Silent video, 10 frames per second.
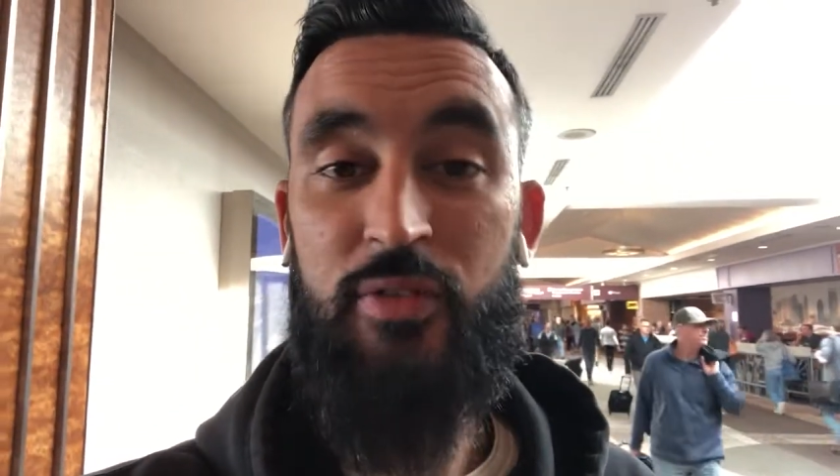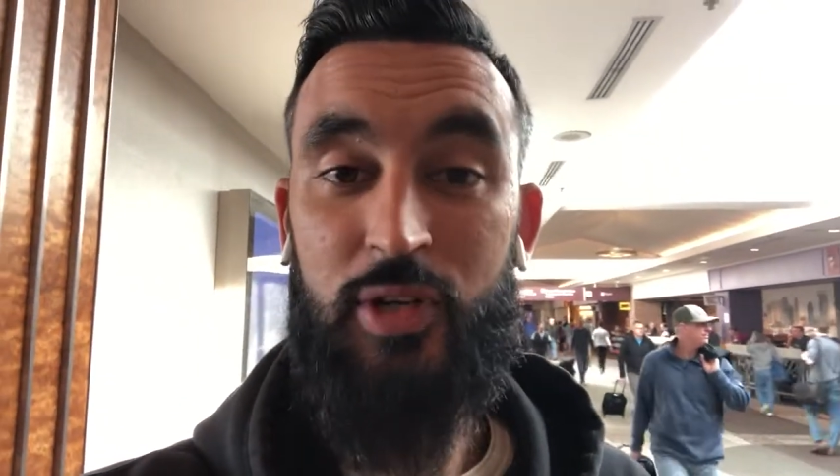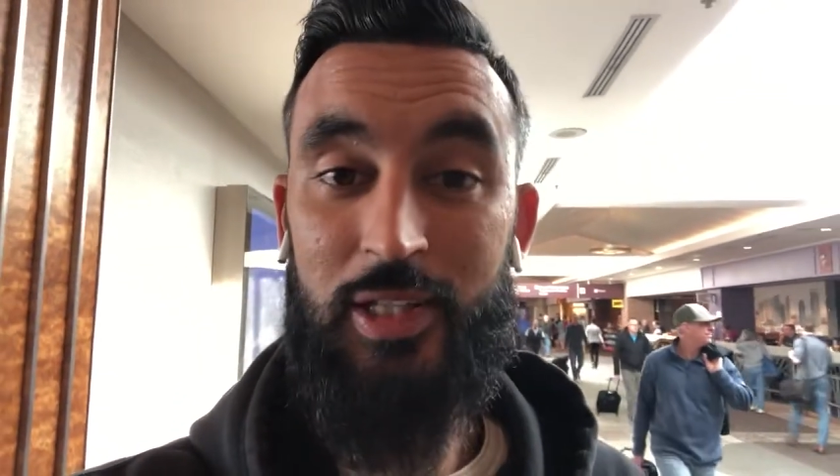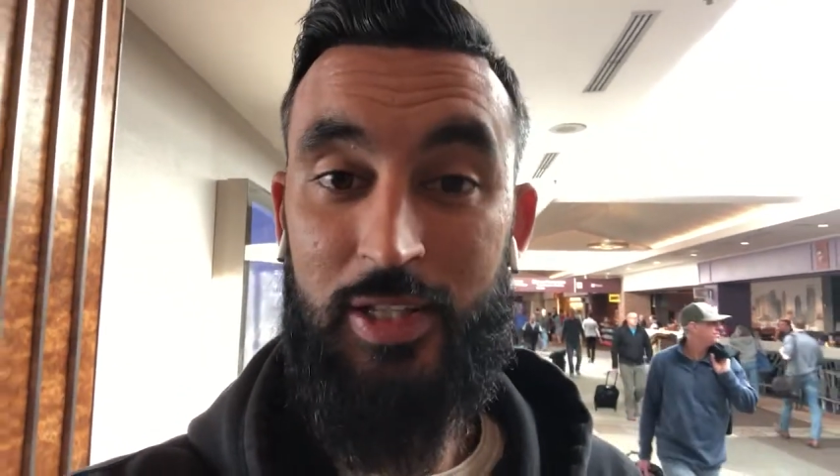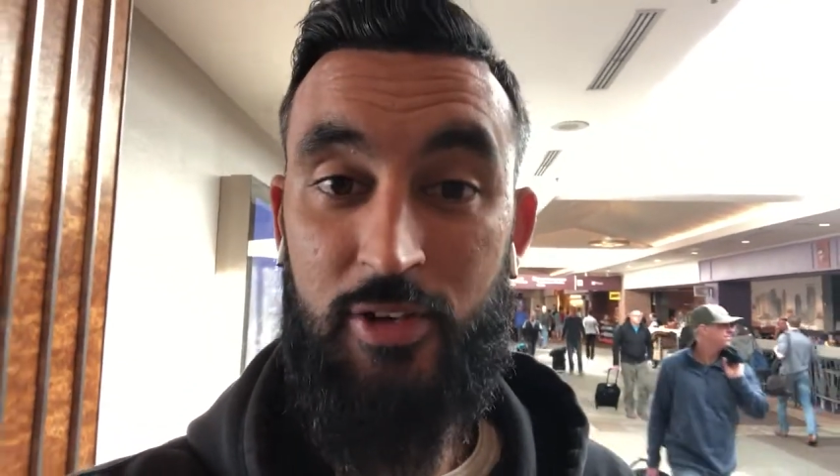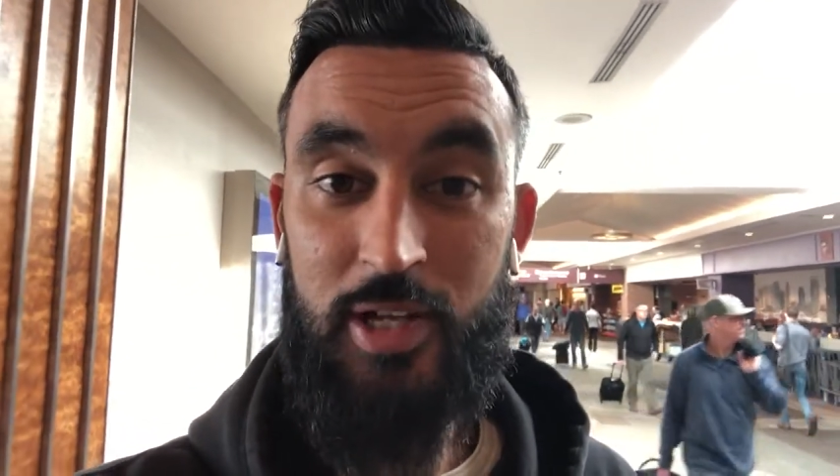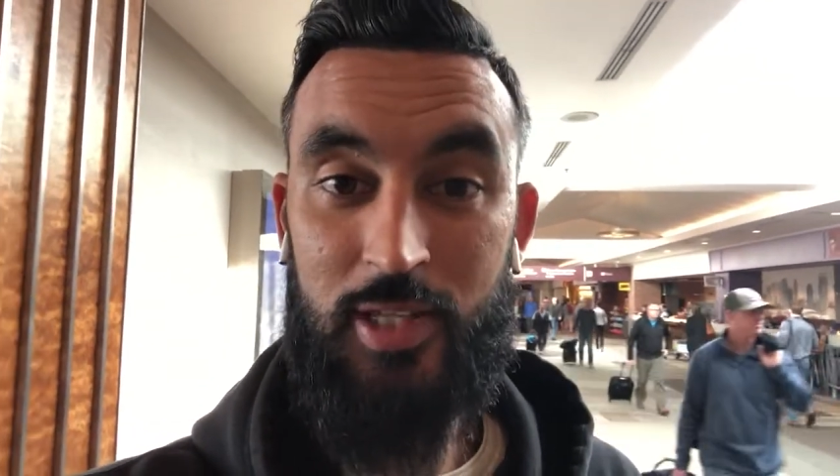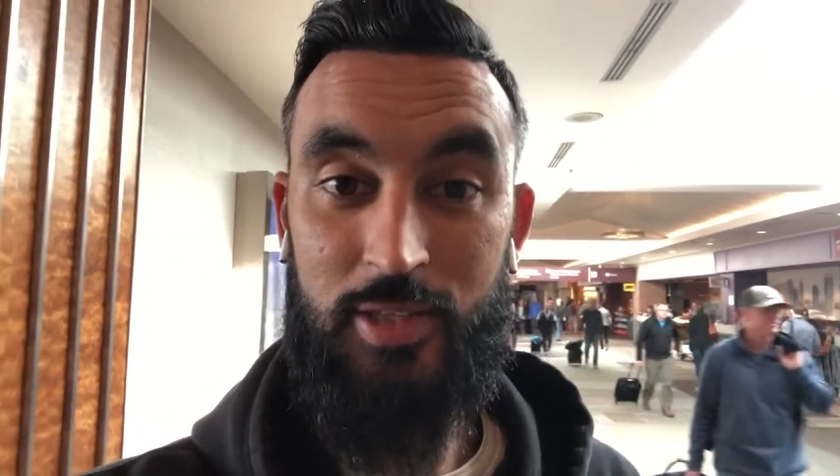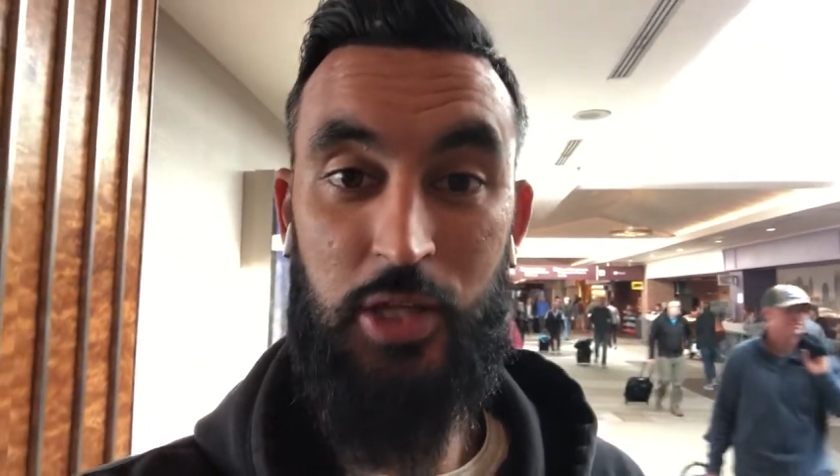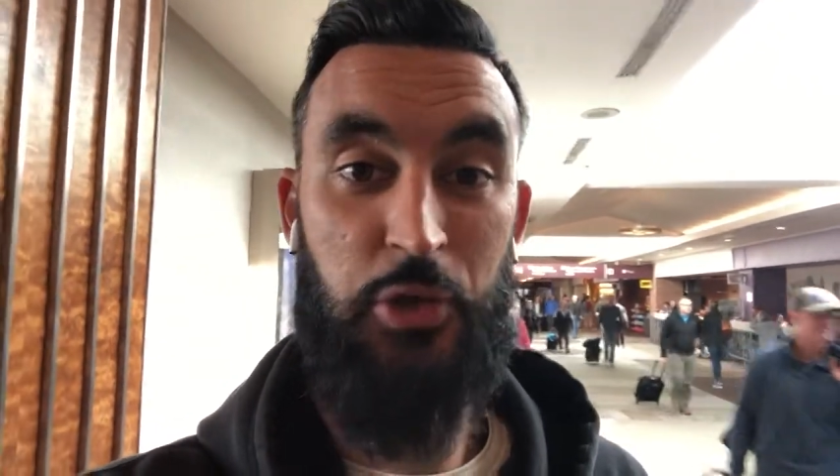every
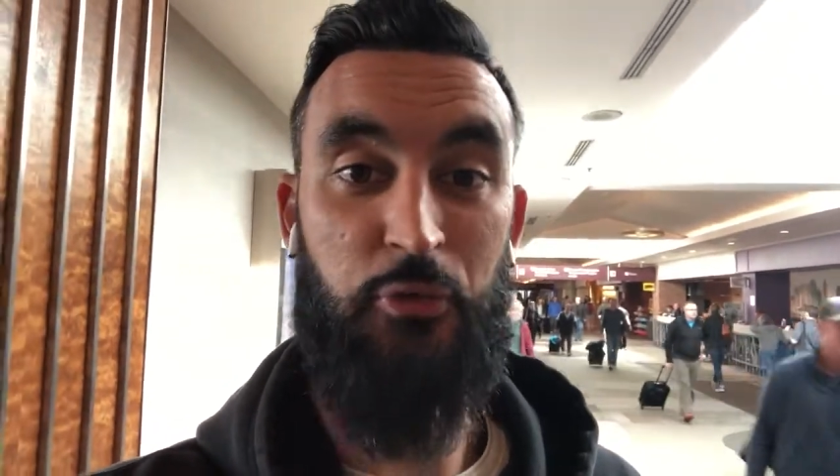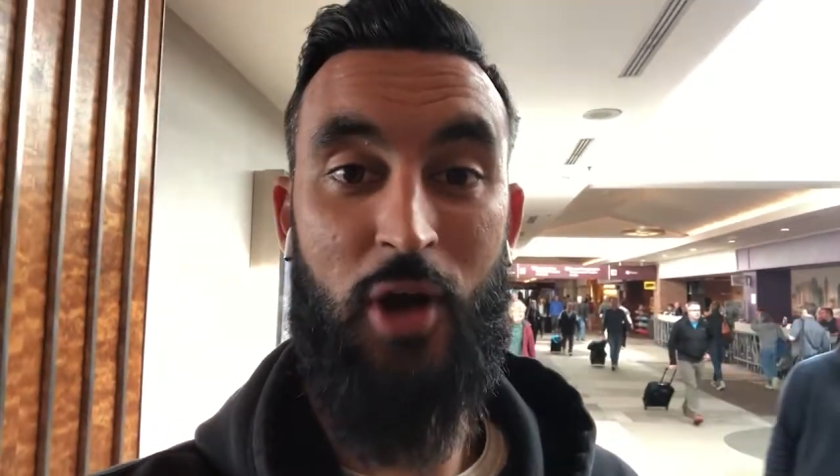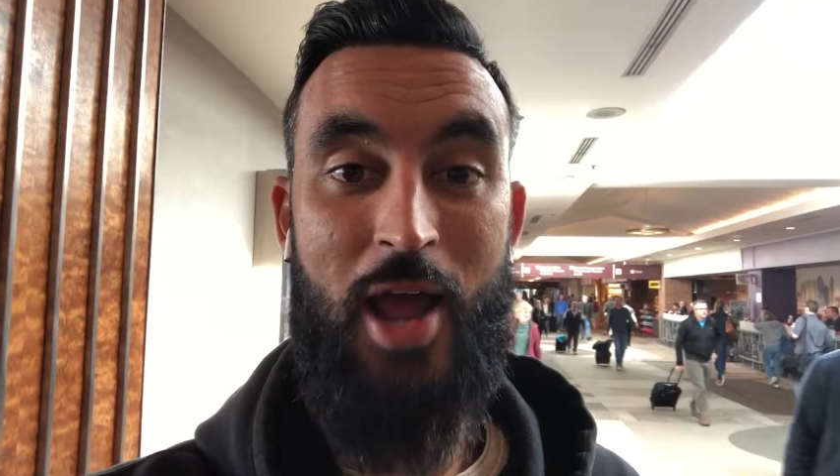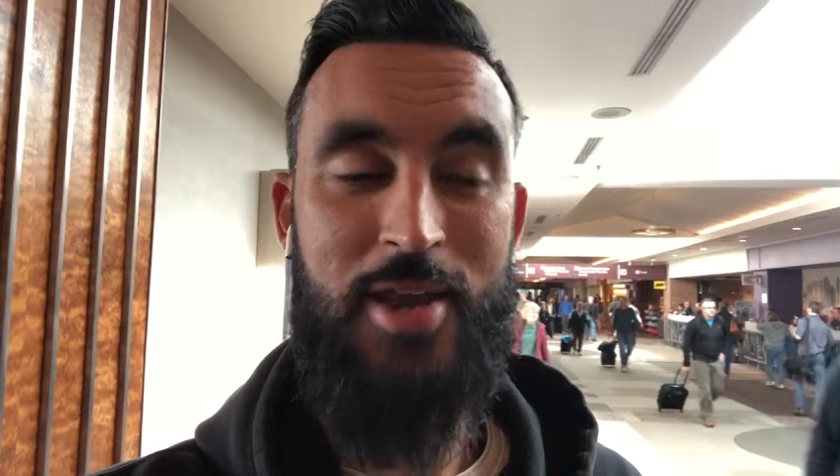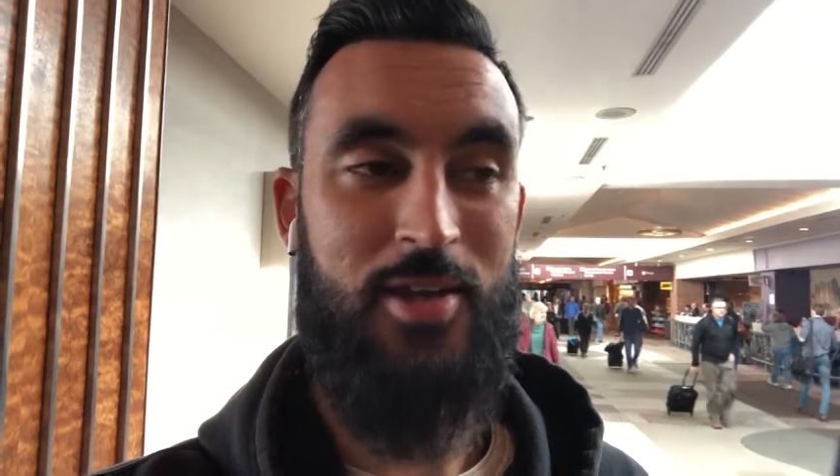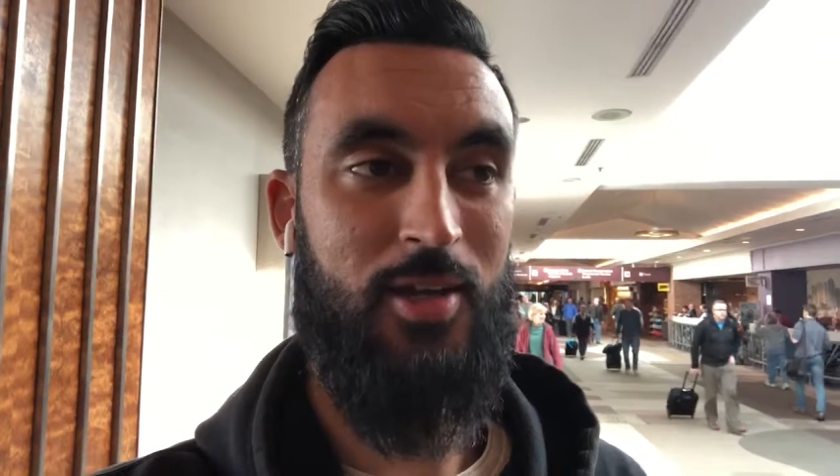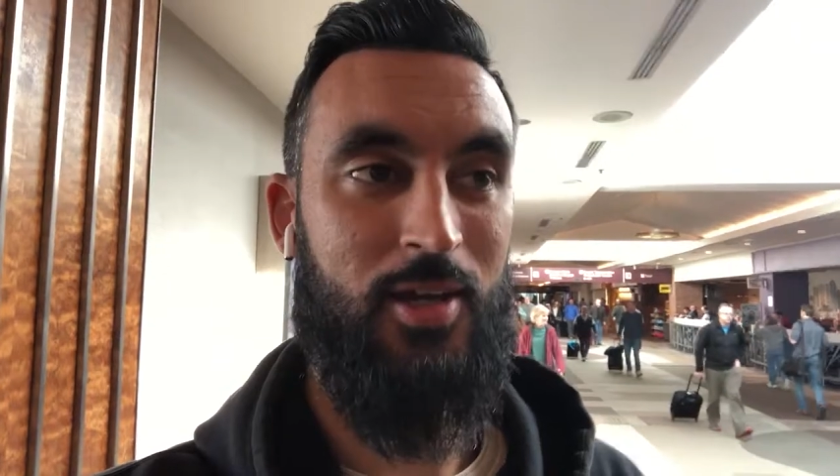lyric that you write